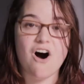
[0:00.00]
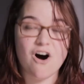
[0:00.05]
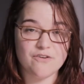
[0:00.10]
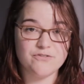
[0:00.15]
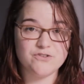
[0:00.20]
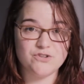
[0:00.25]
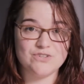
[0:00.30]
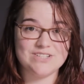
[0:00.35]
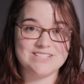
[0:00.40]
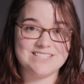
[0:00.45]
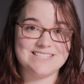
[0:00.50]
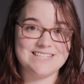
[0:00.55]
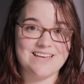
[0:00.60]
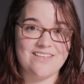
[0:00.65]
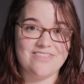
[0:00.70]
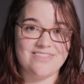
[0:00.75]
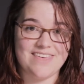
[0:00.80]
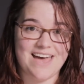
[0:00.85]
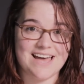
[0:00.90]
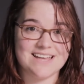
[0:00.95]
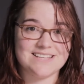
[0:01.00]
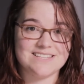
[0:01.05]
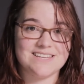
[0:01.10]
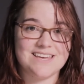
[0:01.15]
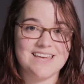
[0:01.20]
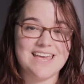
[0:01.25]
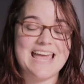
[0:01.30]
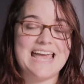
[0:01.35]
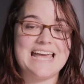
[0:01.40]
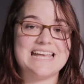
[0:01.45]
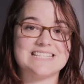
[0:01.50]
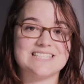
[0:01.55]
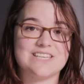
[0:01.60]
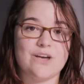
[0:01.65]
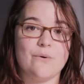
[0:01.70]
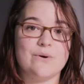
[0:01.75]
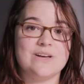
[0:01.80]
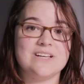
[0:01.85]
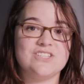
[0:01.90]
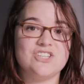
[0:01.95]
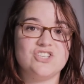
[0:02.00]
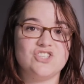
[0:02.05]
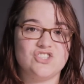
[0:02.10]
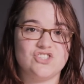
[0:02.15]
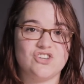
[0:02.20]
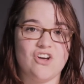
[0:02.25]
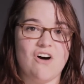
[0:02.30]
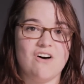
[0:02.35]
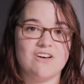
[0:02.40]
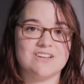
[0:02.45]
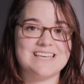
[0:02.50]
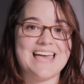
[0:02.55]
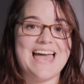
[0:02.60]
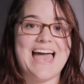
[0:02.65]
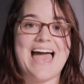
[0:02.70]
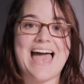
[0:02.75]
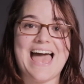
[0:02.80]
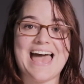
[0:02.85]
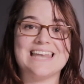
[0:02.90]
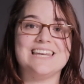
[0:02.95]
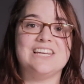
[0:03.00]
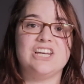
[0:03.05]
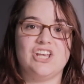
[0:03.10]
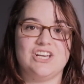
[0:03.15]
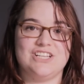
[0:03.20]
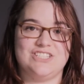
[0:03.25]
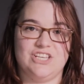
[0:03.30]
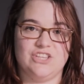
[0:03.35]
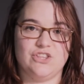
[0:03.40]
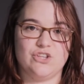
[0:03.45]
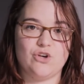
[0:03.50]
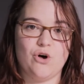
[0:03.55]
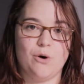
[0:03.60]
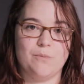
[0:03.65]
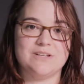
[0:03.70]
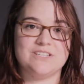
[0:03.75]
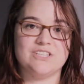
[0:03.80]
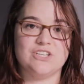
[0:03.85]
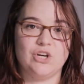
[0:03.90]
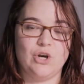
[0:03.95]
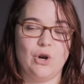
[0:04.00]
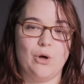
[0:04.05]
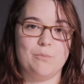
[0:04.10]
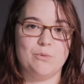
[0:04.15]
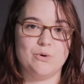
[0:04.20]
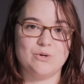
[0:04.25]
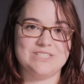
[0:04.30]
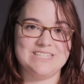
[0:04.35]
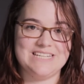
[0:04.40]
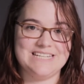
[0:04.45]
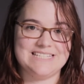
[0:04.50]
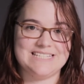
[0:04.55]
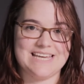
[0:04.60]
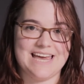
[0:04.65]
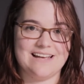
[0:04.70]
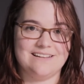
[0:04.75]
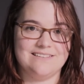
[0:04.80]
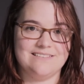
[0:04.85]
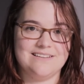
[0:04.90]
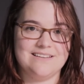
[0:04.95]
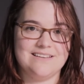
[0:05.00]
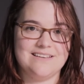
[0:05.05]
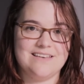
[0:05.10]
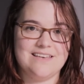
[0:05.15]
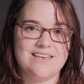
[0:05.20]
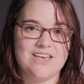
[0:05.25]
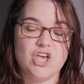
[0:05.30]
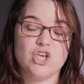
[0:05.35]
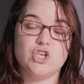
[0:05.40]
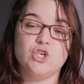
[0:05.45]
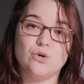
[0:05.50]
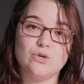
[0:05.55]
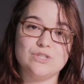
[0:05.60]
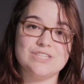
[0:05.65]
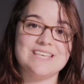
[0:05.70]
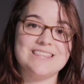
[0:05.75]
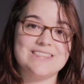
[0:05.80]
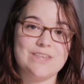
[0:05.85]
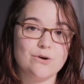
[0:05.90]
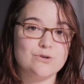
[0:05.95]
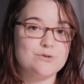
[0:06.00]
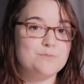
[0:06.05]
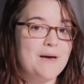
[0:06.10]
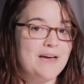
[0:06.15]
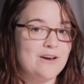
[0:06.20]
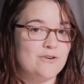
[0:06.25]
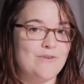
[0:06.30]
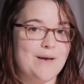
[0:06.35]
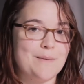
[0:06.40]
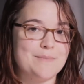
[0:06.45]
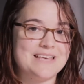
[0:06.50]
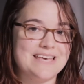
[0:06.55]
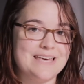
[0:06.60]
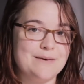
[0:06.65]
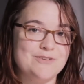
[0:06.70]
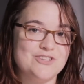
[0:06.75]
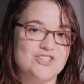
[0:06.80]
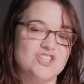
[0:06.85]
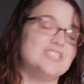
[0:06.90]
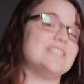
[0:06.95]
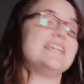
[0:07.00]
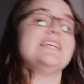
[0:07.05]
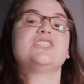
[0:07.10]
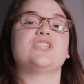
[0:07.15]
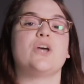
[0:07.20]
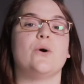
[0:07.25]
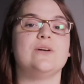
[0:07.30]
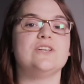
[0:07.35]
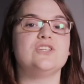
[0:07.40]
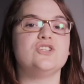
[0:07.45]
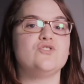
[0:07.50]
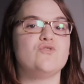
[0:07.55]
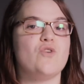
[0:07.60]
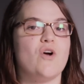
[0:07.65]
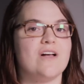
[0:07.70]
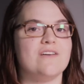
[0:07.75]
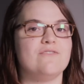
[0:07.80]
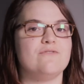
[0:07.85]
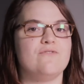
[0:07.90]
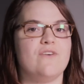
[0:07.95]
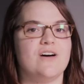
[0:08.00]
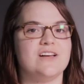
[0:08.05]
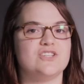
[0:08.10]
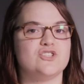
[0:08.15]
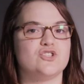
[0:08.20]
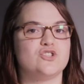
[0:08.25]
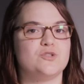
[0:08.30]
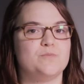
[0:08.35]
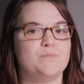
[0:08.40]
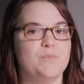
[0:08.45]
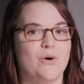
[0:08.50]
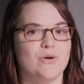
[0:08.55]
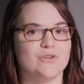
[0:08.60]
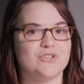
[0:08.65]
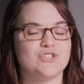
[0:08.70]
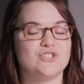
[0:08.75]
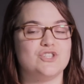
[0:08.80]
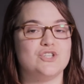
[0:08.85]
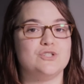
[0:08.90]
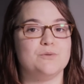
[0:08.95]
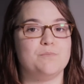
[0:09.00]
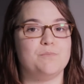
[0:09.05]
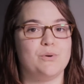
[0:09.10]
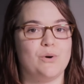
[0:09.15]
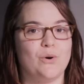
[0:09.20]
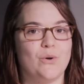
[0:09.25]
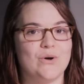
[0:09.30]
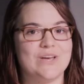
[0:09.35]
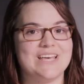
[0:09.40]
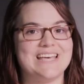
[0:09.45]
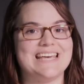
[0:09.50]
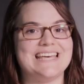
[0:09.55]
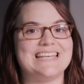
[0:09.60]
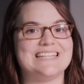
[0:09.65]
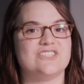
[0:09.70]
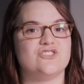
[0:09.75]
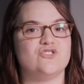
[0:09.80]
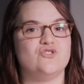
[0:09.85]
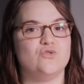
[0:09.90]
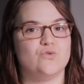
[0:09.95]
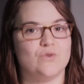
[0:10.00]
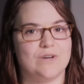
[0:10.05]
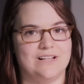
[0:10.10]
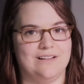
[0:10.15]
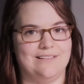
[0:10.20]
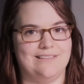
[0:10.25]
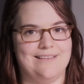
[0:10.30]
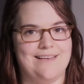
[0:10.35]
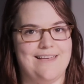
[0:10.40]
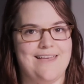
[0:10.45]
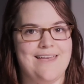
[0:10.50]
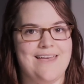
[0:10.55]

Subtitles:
After it's done that, it's going to start analysing the comet in a lot more detail. Using those panoramic images, it's going to try and find a spot to deploy its drill.